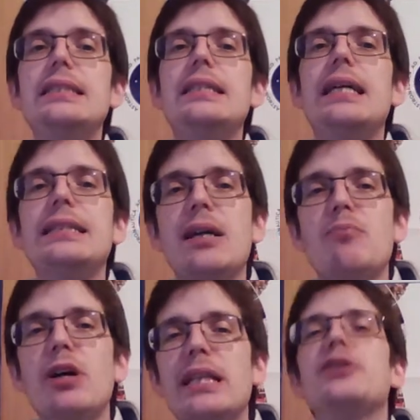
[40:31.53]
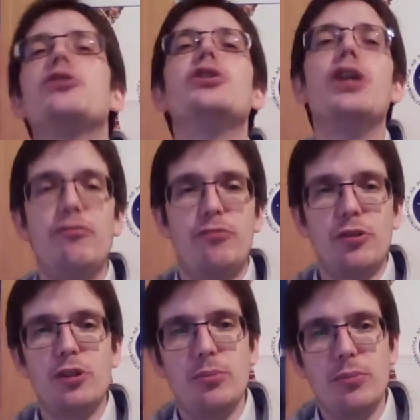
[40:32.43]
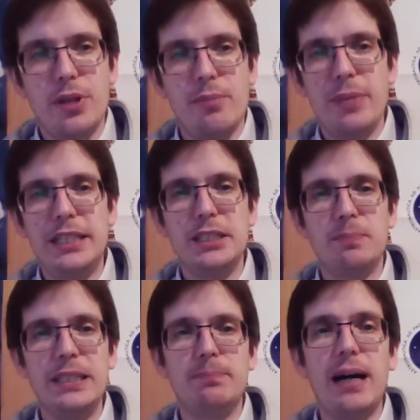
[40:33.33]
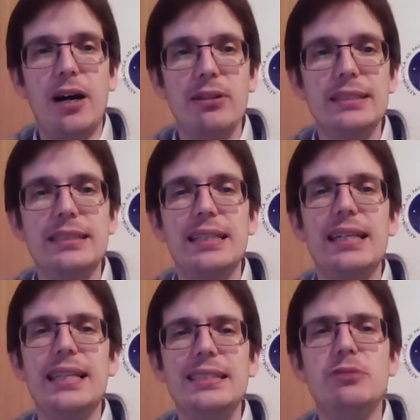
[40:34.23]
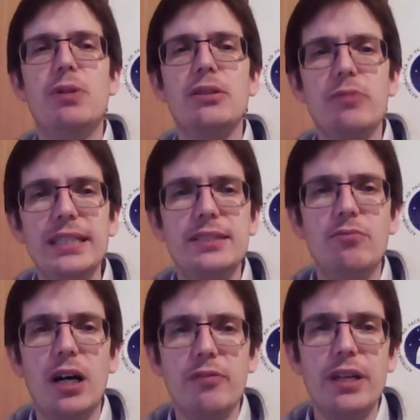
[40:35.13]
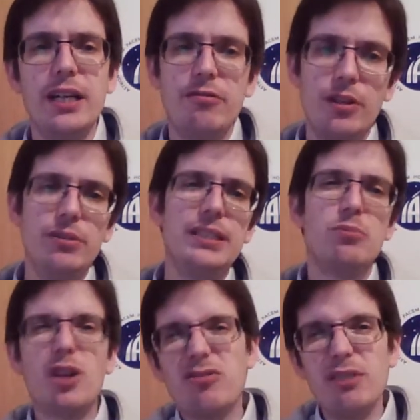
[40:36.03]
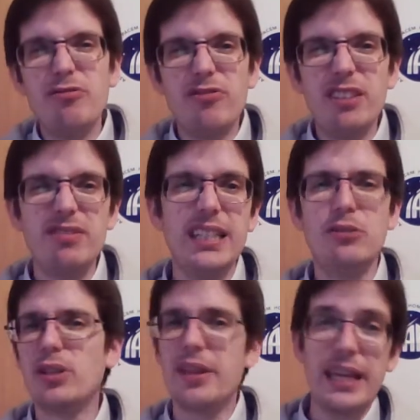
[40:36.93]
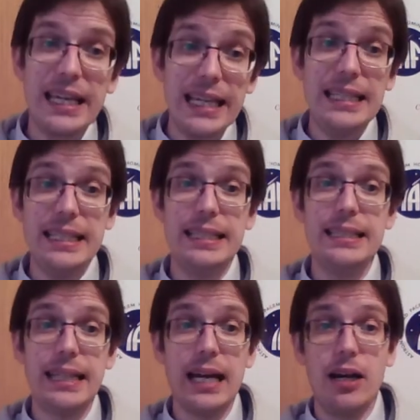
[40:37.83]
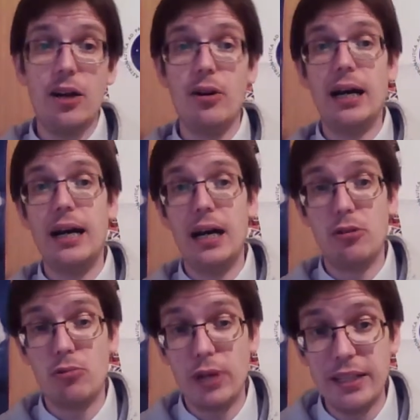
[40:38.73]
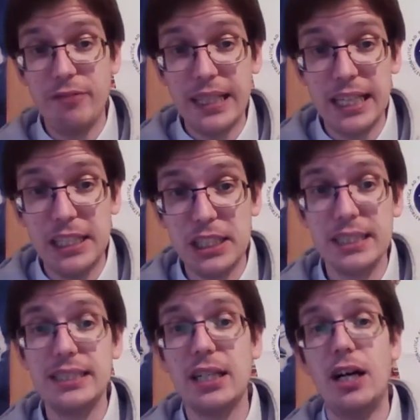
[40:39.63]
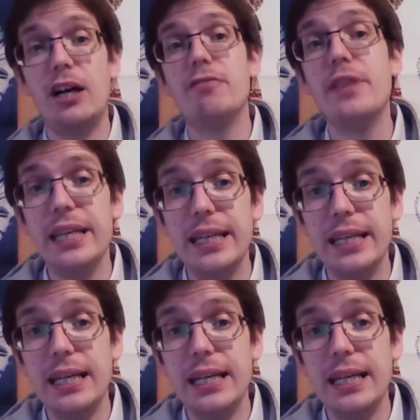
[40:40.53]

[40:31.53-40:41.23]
somewhat a turn-off for the major space powers, and this is one reason why we have only some roughly 15 or I think 18 now ratifications of the